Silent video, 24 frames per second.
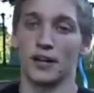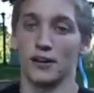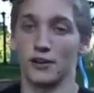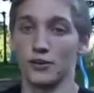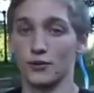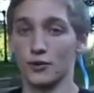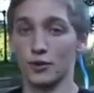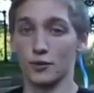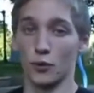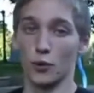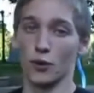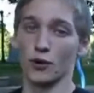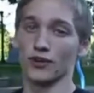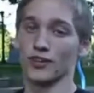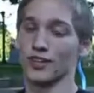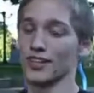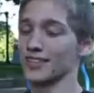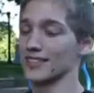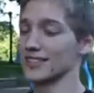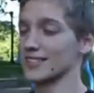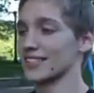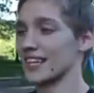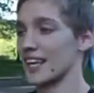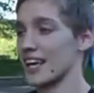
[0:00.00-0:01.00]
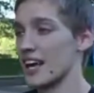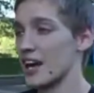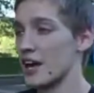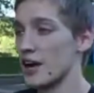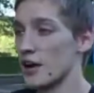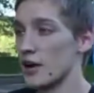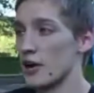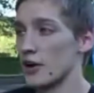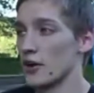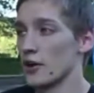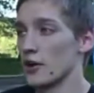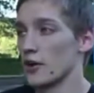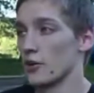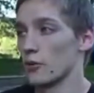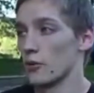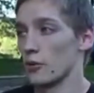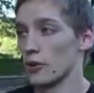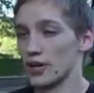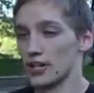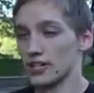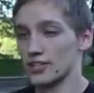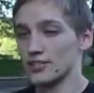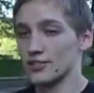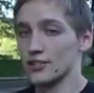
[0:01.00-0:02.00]
on doing more of these. We're
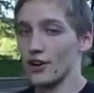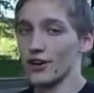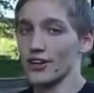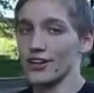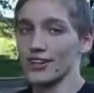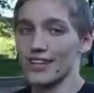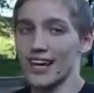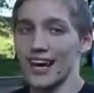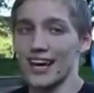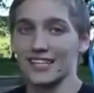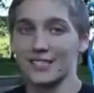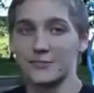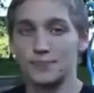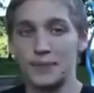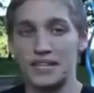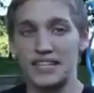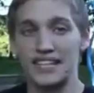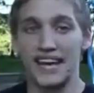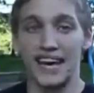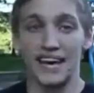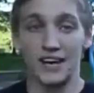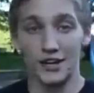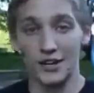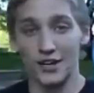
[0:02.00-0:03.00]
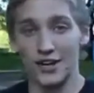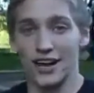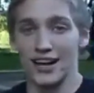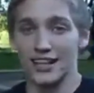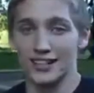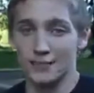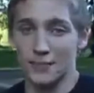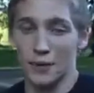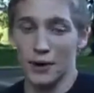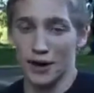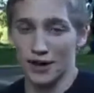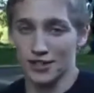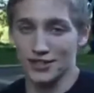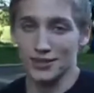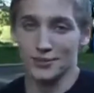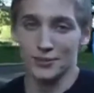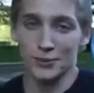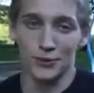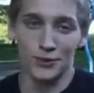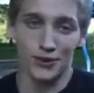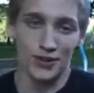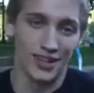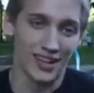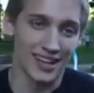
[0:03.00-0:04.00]
gonna start it as beginner as
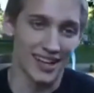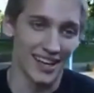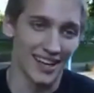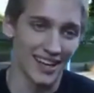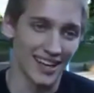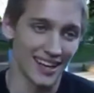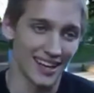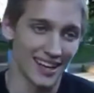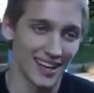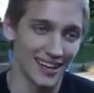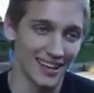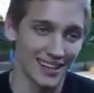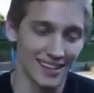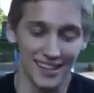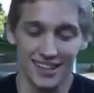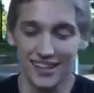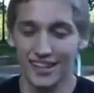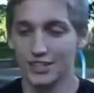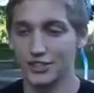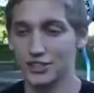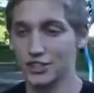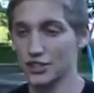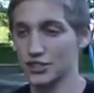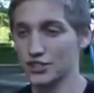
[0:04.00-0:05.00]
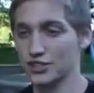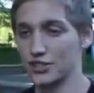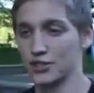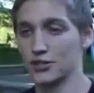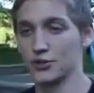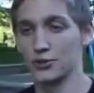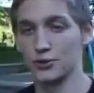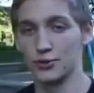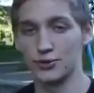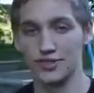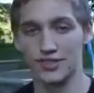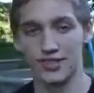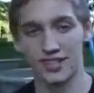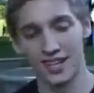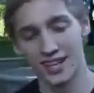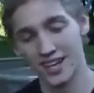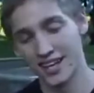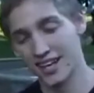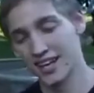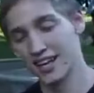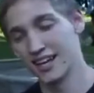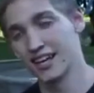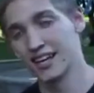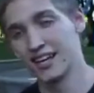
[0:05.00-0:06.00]
possible and just use
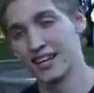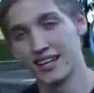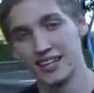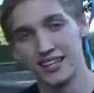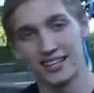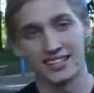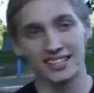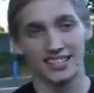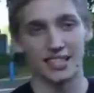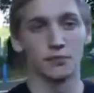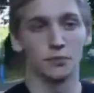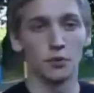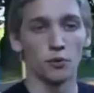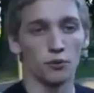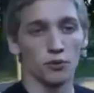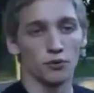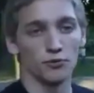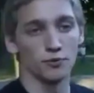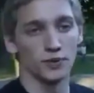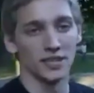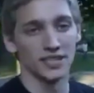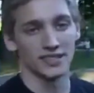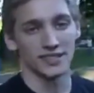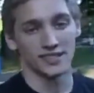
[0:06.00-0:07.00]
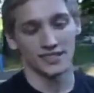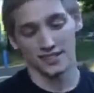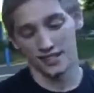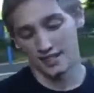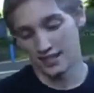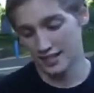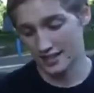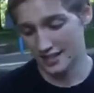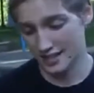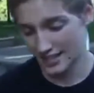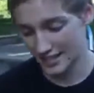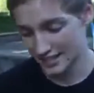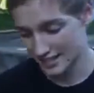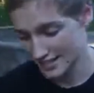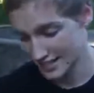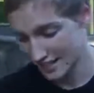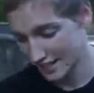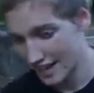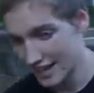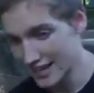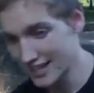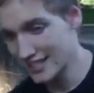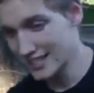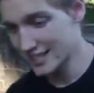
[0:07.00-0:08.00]
simple movements, things
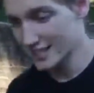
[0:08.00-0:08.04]
like